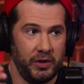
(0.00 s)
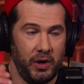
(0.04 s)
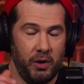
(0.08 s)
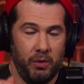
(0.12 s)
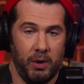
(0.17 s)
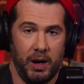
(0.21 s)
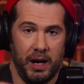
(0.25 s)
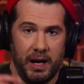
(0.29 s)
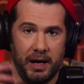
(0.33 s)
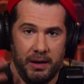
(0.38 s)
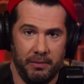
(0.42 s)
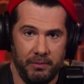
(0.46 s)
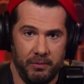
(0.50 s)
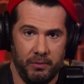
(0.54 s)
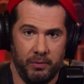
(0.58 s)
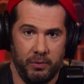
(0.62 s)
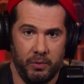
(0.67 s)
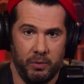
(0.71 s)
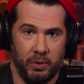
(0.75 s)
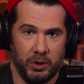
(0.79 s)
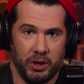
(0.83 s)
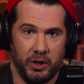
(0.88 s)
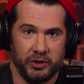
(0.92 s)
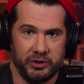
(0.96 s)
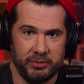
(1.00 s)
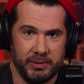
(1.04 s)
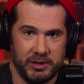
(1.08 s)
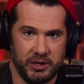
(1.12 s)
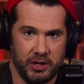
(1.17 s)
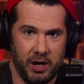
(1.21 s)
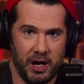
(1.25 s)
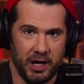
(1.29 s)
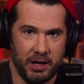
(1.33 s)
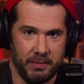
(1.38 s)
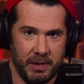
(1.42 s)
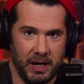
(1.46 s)
So we'll also be
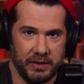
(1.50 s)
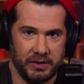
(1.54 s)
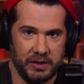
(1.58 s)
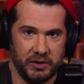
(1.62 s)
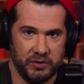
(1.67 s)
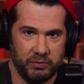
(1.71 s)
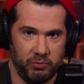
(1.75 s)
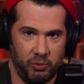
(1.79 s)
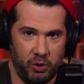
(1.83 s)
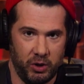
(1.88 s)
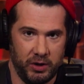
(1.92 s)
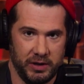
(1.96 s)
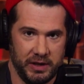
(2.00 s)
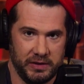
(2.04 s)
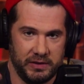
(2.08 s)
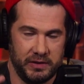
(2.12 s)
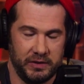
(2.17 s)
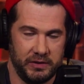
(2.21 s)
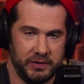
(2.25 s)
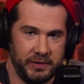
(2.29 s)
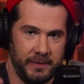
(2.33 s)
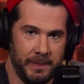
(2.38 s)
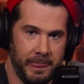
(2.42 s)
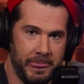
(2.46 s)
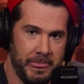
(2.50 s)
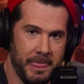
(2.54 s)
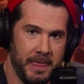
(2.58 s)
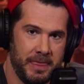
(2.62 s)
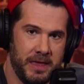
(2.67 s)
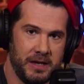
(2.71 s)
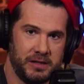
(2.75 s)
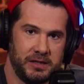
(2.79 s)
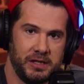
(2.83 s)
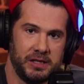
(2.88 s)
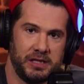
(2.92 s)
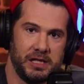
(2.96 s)
talking about this more. This is
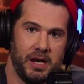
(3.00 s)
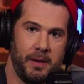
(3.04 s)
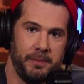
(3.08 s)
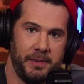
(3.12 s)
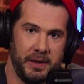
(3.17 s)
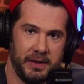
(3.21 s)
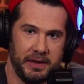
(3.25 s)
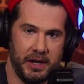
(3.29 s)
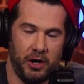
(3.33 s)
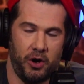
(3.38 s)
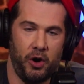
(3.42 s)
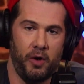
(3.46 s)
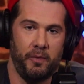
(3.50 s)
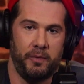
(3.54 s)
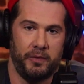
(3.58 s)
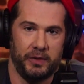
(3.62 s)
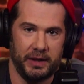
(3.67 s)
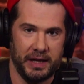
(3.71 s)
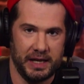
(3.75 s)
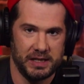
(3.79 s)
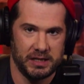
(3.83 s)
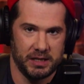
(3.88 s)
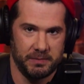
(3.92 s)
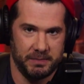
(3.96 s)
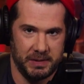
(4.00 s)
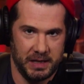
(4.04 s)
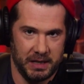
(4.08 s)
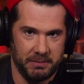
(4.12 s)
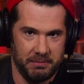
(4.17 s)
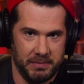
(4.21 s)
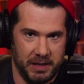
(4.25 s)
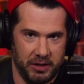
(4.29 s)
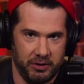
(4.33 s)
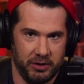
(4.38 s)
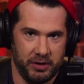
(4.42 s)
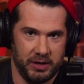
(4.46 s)
something that hopefully ends up
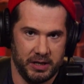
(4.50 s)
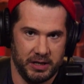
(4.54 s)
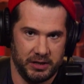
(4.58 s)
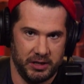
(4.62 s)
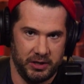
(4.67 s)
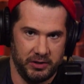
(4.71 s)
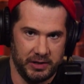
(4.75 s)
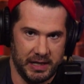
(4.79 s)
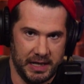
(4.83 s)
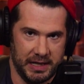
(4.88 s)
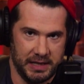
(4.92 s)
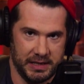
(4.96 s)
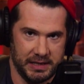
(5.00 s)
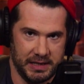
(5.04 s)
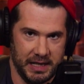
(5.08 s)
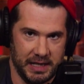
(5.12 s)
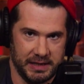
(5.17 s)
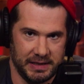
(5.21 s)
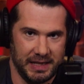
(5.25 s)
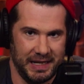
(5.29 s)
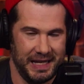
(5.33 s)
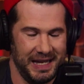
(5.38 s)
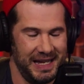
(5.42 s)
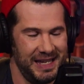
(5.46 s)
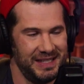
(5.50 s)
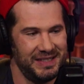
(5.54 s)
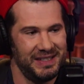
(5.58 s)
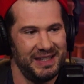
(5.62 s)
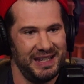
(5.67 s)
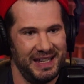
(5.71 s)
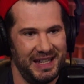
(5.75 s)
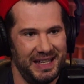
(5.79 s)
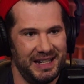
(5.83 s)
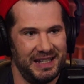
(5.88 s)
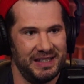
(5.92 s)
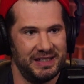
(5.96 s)
being mirrored in the United States. And
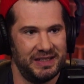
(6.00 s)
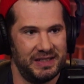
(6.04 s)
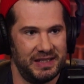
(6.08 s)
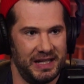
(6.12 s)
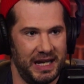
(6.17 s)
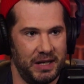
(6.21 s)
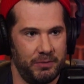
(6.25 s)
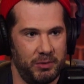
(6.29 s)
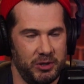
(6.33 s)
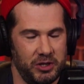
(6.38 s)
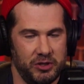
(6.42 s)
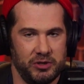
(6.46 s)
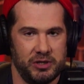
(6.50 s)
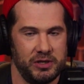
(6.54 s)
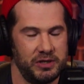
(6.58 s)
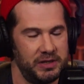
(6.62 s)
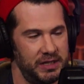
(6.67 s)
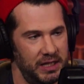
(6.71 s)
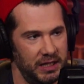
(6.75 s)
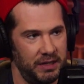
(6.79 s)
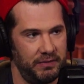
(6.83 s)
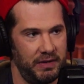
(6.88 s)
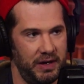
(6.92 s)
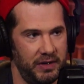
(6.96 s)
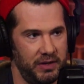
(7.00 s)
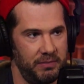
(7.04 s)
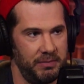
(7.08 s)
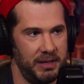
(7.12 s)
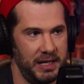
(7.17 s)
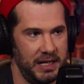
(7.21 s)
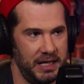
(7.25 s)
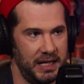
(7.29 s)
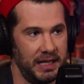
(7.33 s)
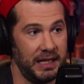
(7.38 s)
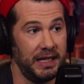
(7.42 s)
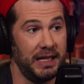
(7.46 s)
isn't it insane when you just think of how the
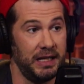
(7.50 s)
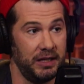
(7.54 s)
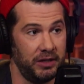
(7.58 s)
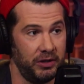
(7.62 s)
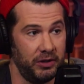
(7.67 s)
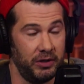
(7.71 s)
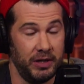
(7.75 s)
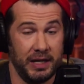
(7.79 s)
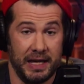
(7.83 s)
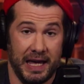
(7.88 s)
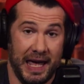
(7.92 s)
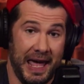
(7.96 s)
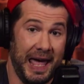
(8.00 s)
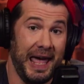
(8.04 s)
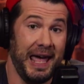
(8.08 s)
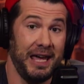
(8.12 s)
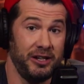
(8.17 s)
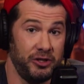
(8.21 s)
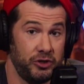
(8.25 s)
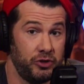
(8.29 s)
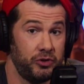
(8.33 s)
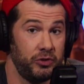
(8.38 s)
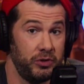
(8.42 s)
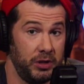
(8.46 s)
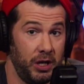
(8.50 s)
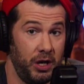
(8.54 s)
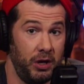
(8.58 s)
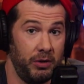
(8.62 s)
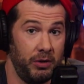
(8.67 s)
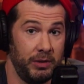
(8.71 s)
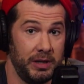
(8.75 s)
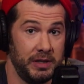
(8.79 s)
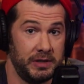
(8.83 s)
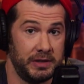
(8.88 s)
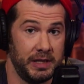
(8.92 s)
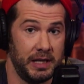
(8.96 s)
media here, and
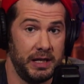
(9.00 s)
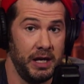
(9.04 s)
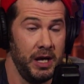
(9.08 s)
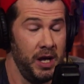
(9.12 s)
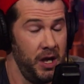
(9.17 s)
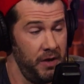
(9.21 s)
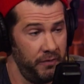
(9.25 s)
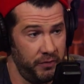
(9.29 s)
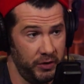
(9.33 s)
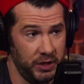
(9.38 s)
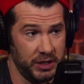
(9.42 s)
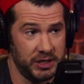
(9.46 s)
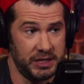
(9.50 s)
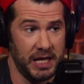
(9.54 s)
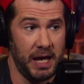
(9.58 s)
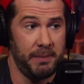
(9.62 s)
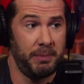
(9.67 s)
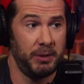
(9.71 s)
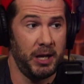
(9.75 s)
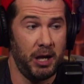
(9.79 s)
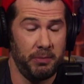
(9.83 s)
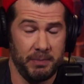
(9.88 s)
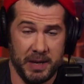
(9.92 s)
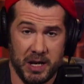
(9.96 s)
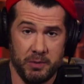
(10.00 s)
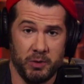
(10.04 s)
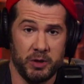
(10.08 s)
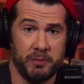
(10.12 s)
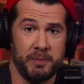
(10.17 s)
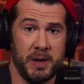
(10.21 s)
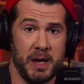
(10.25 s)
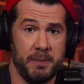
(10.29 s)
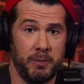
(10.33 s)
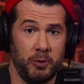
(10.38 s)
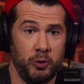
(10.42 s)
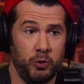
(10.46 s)
Trudeau, he said, for example, I'll meet
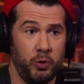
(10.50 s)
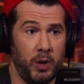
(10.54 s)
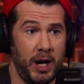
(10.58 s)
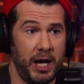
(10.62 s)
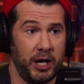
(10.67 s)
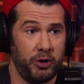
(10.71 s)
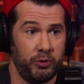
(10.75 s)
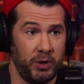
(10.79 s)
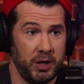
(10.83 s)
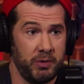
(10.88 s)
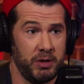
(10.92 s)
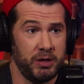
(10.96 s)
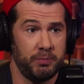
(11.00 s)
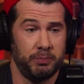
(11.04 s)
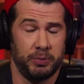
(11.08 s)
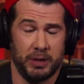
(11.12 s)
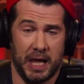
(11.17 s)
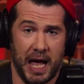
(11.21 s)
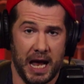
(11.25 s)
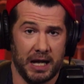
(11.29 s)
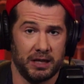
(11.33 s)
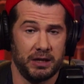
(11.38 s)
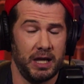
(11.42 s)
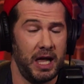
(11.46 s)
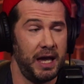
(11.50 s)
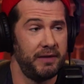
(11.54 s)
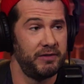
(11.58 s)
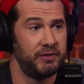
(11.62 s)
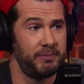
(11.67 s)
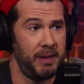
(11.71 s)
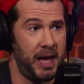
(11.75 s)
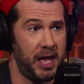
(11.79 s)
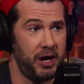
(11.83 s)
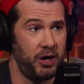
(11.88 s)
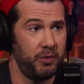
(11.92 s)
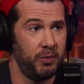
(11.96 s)
with people who I agree with. Black Lives
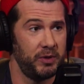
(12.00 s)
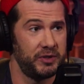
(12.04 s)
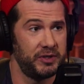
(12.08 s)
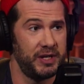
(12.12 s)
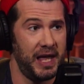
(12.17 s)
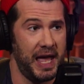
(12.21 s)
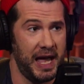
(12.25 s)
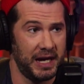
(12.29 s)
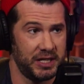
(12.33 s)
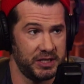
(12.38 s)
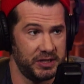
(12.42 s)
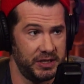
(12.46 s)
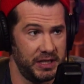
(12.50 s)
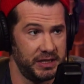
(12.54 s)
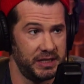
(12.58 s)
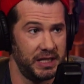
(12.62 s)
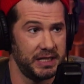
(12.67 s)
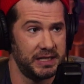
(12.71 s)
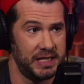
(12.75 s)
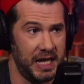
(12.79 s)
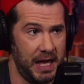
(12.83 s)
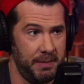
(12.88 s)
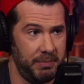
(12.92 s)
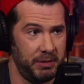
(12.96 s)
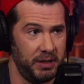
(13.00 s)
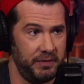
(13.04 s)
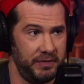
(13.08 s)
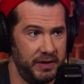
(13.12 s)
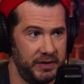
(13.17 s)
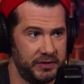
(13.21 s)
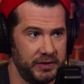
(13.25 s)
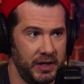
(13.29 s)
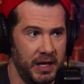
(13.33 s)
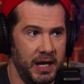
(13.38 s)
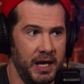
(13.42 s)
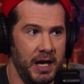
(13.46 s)
Matter was an excellent example of
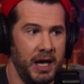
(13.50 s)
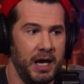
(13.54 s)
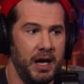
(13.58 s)
this.